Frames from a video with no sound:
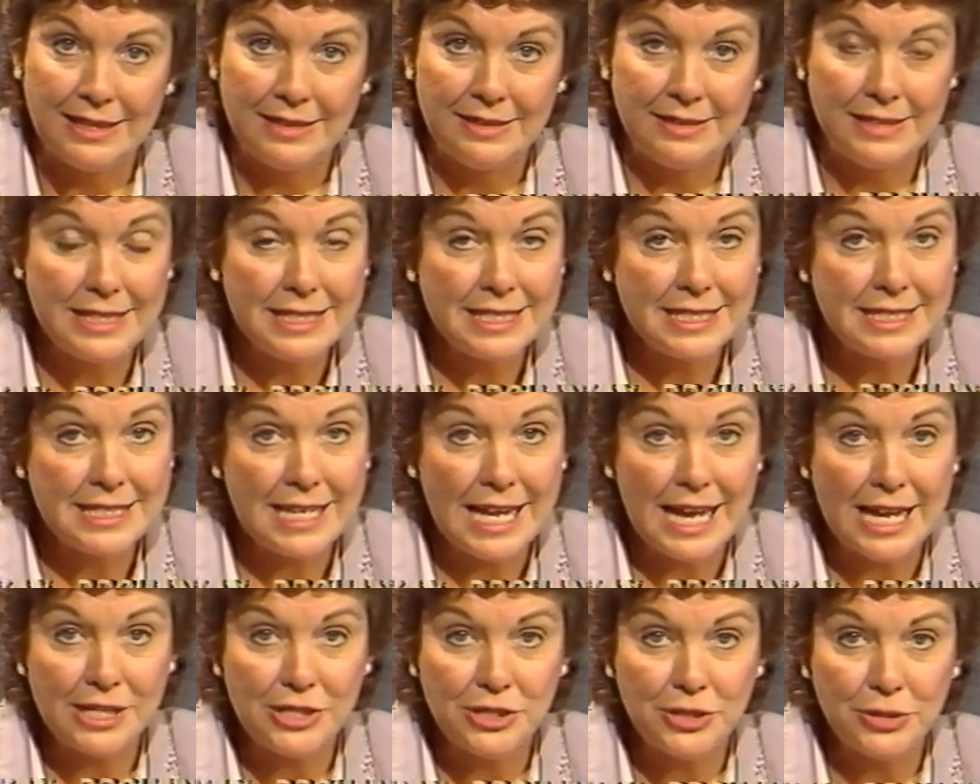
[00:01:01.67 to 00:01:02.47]
This
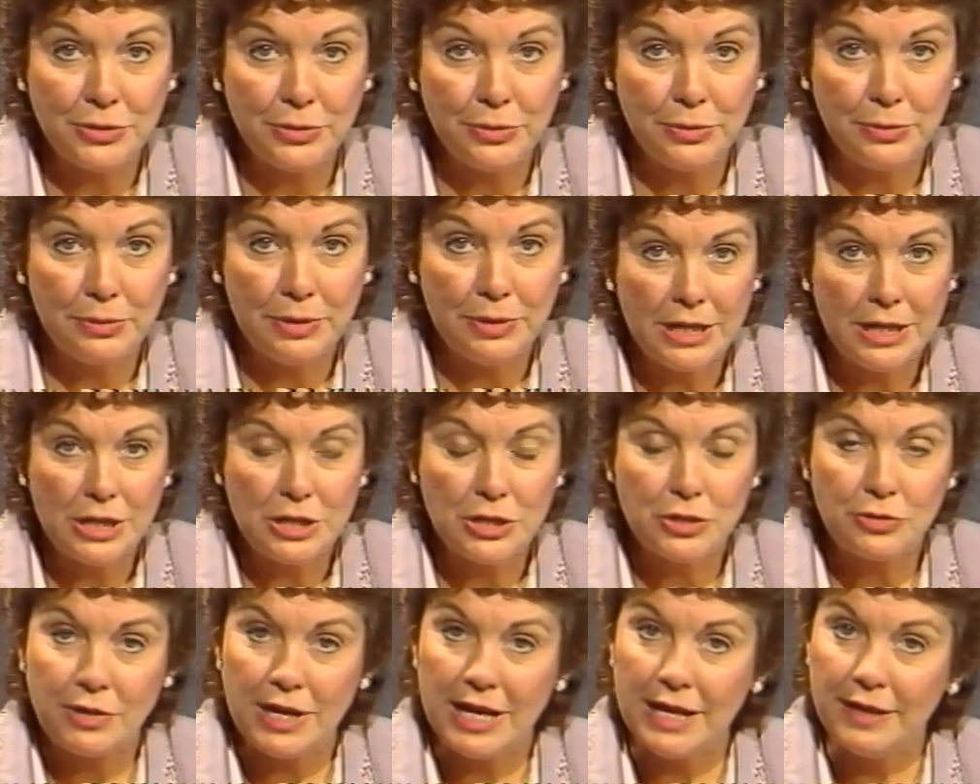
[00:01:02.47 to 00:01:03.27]
statue
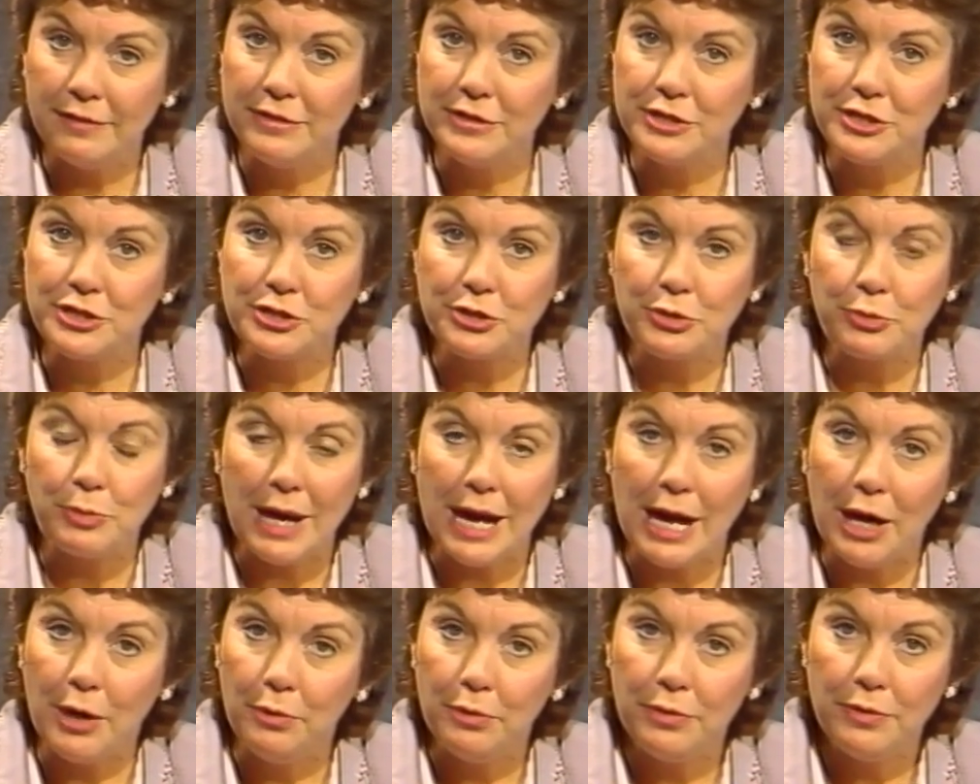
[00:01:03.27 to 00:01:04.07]
travels
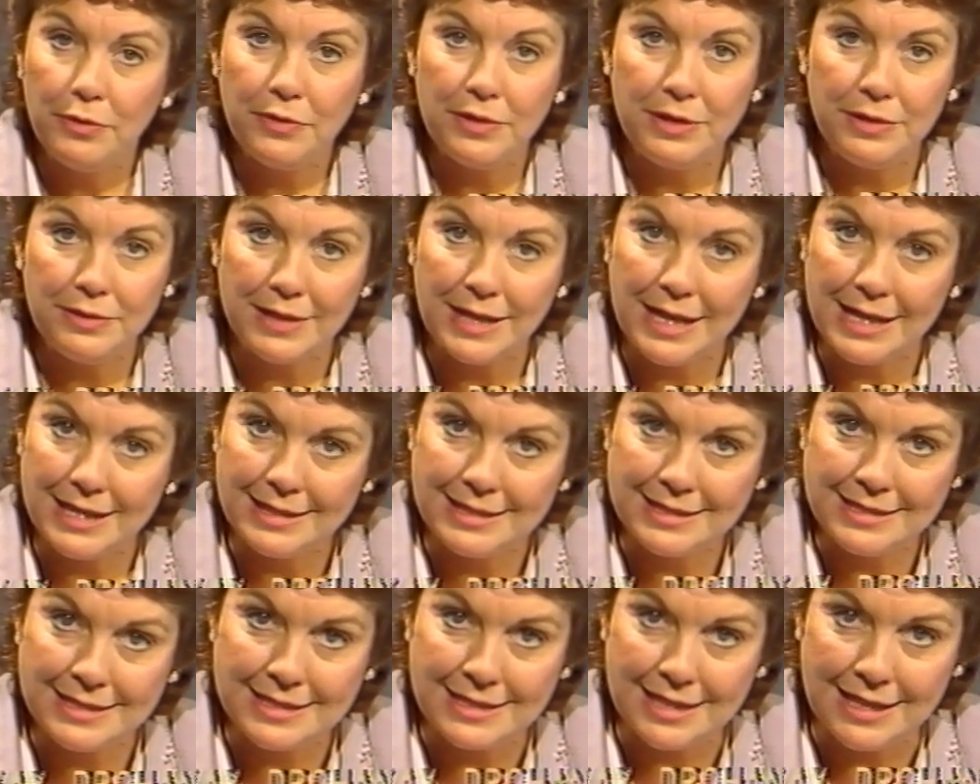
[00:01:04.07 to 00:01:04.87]
throughout the
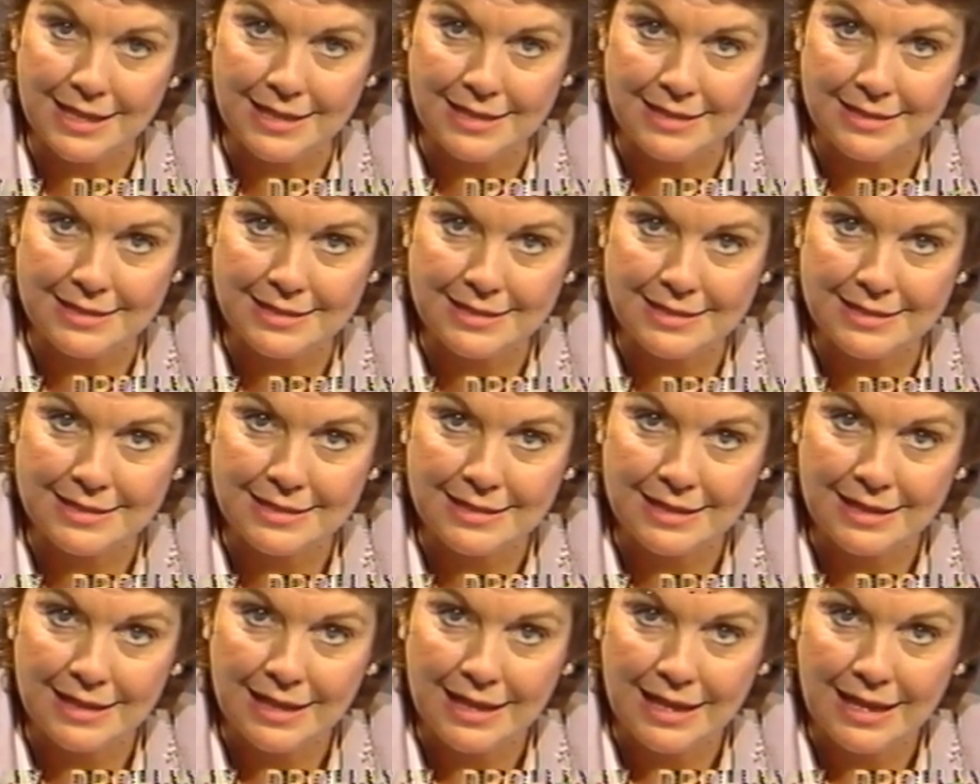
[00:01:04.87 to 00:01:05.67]
United States,
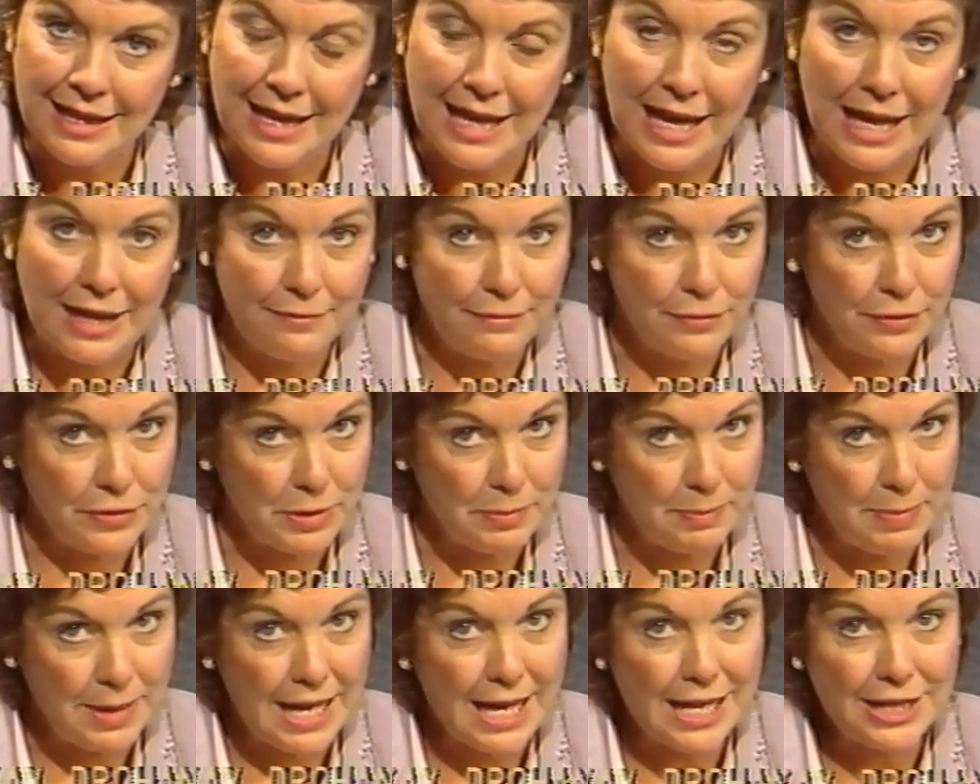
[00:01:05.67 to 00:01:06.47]
and for the
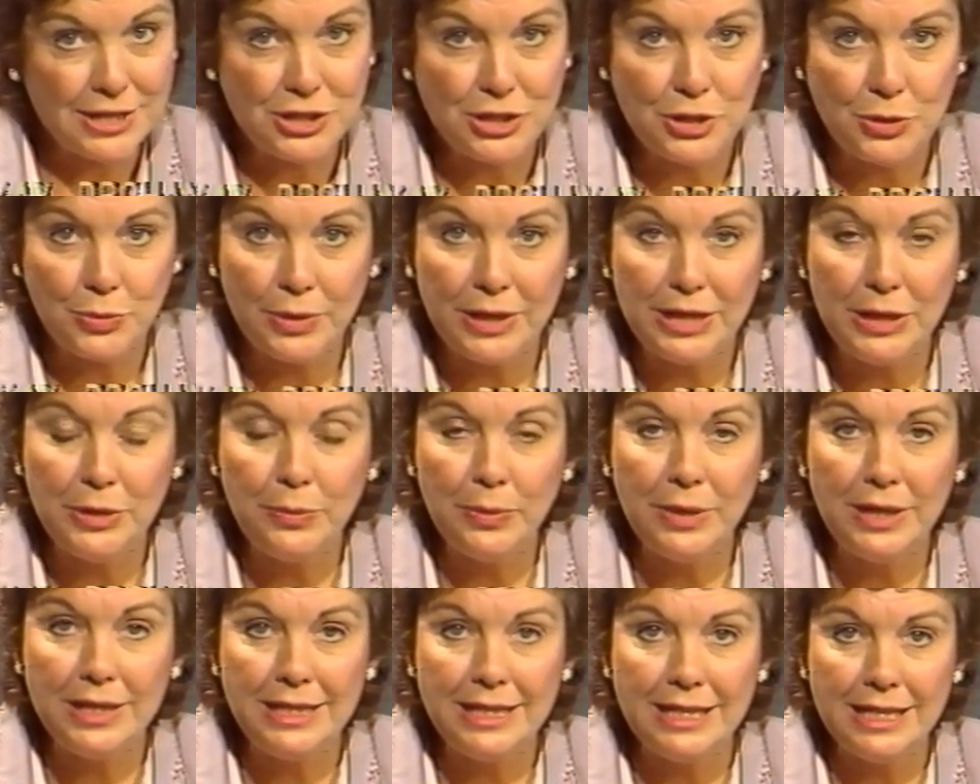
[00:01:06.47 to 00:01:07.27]
past
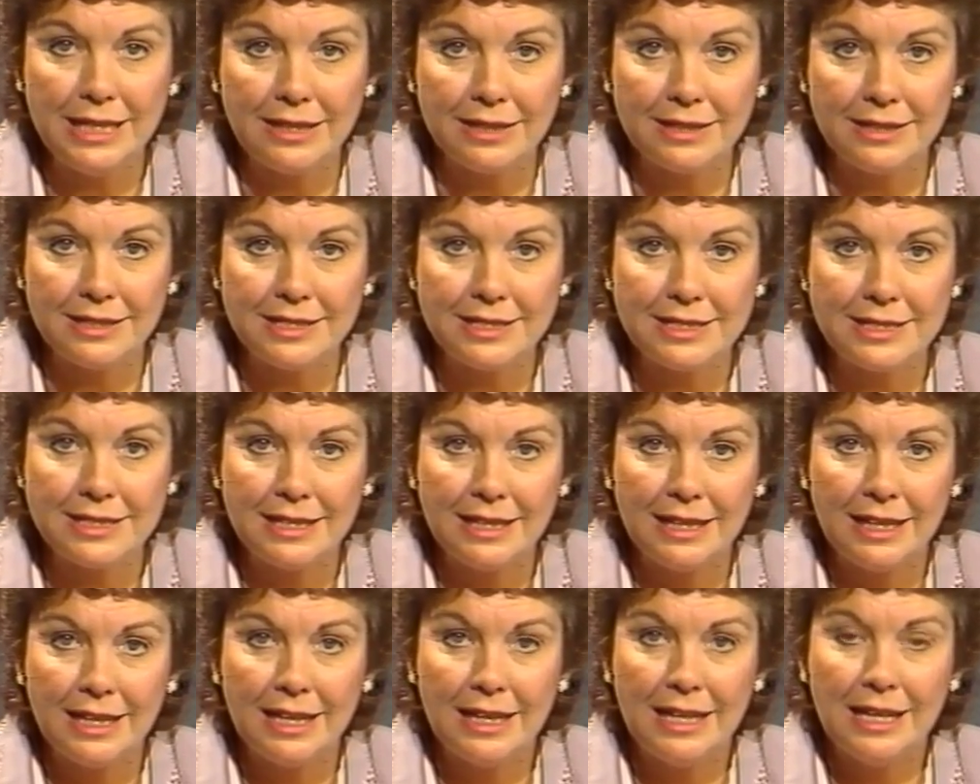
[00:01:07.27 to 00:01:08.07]
21 years,
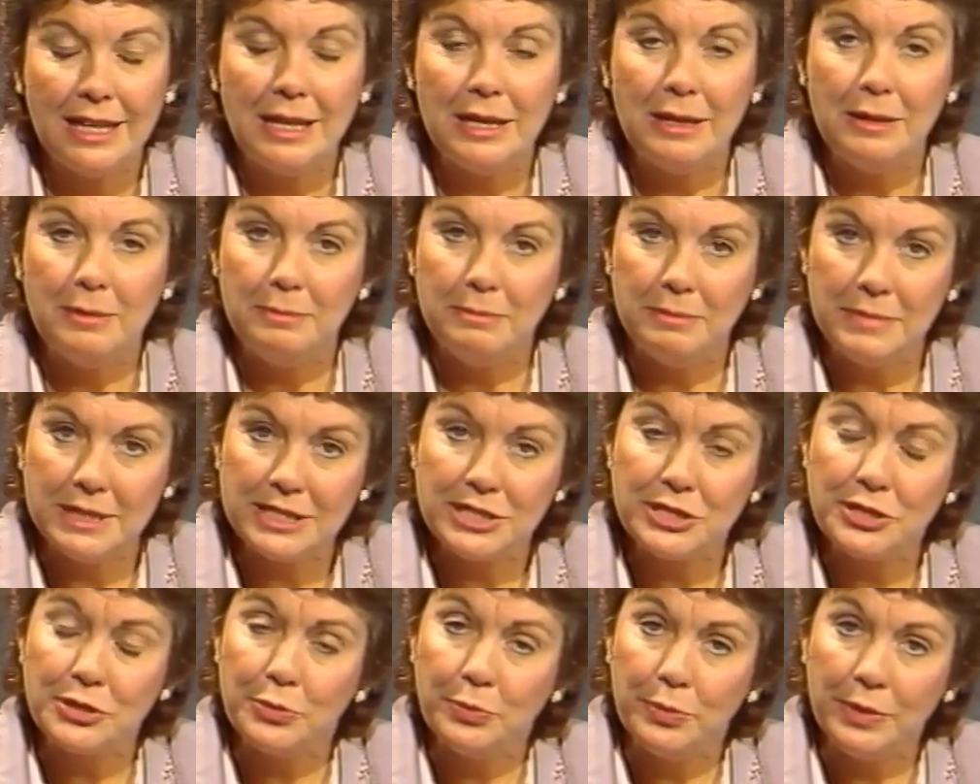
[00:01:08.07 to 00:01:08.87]

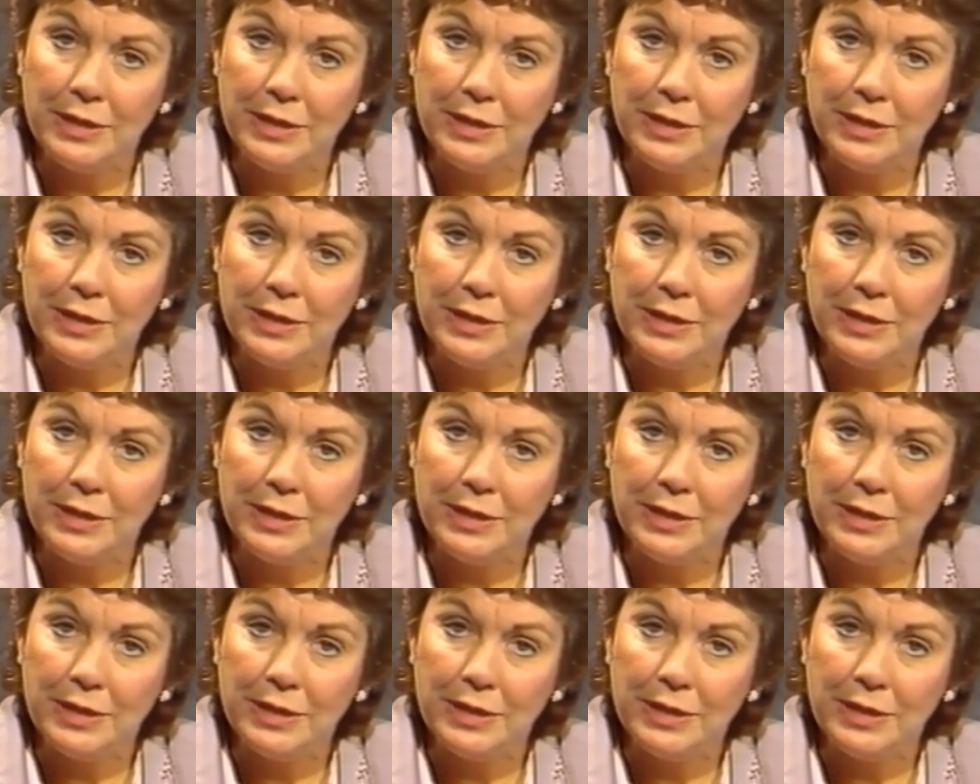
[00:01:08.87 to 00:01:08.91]
Mr.